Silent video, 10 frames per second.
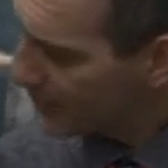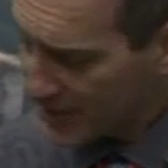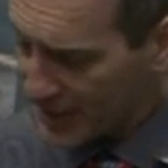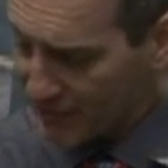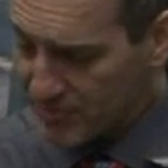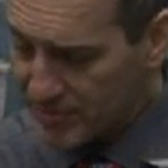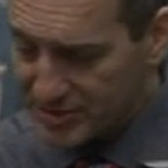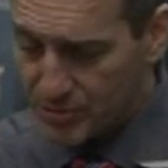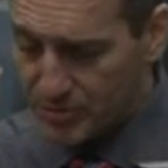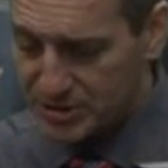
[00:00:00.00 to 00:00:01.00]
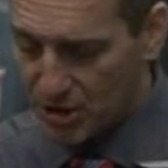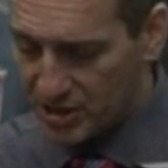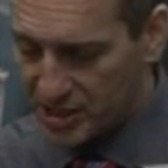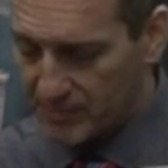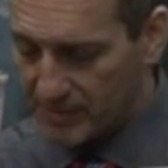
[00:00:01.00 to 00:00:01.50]
Everybody's always
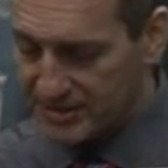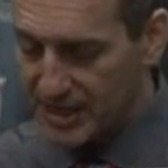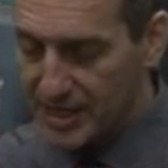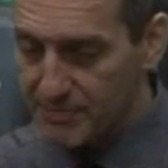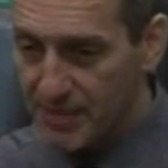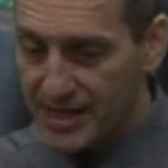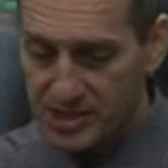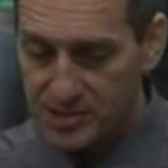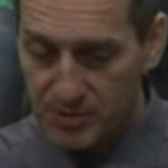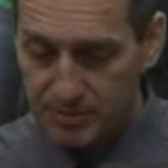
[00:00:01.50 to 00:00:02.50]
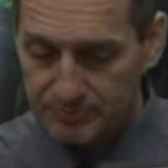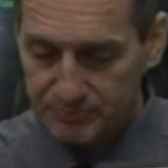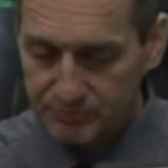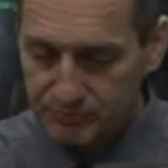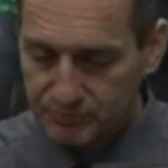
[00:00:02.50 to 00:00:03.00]
talking about time management,
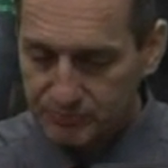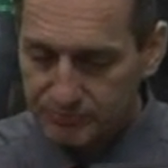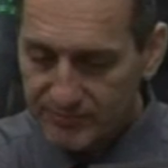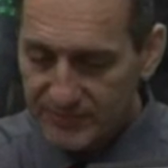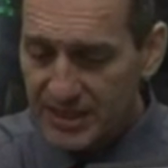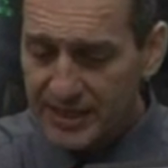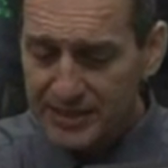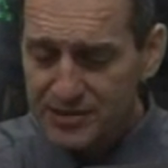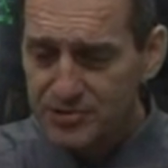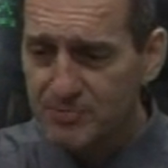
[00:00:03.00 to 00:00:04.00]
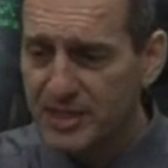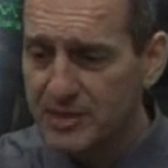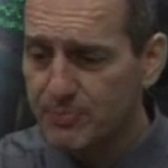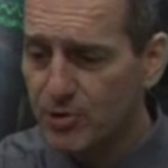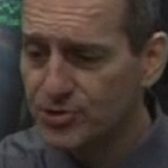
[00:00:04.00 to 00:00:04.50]
and I guess there's many
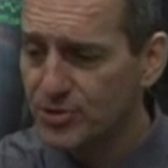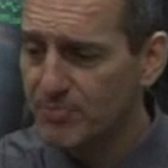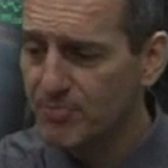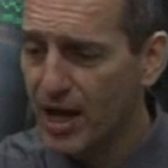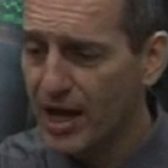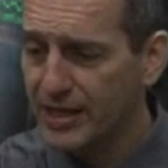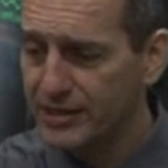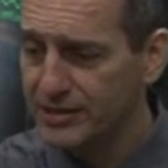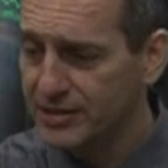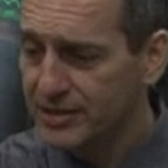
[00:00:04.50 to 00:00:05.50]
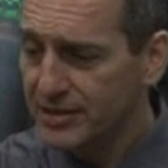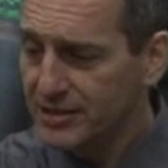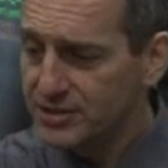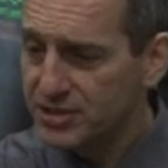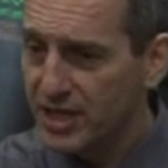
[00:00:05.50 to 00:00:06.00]
books you can buy, and
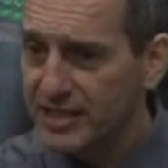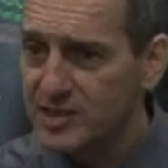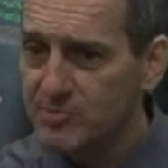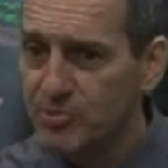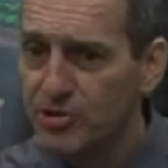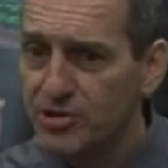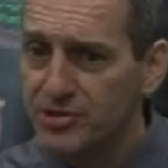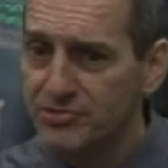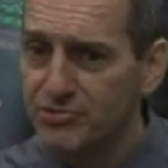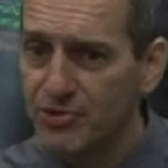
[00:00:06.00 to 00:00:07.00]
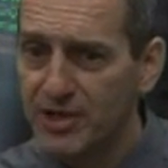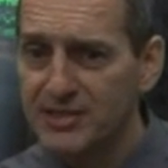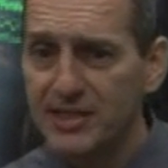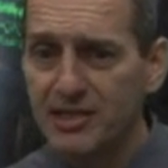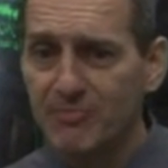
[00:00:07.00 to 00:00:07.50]
Chinese books or
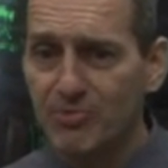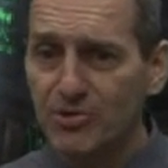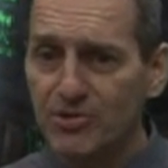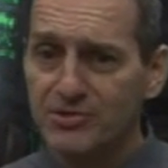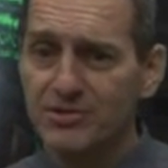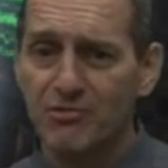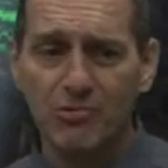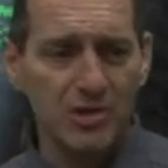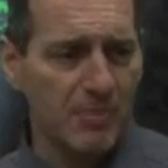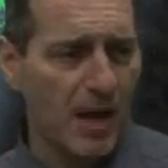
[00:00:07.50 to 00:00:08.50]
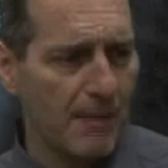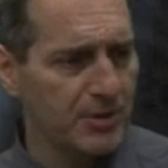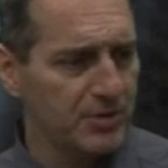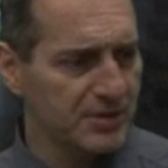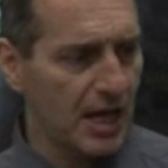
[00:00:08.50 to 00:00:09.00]
translated books. It's a really
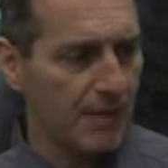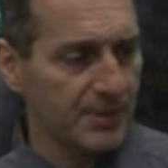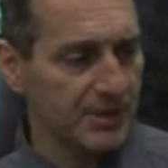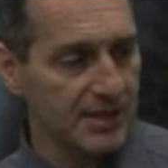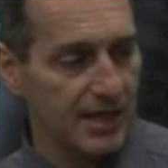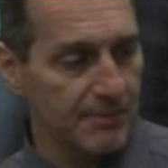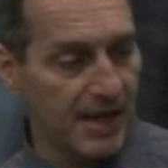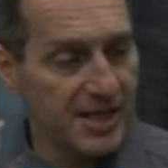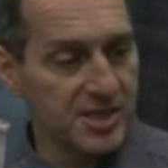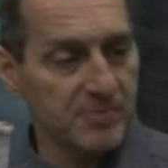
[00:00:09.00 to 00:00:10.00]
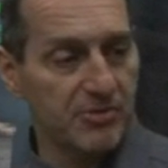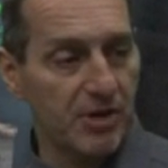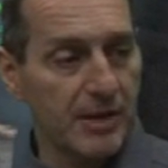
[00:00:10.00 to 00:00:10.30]
popular topic, time management, right?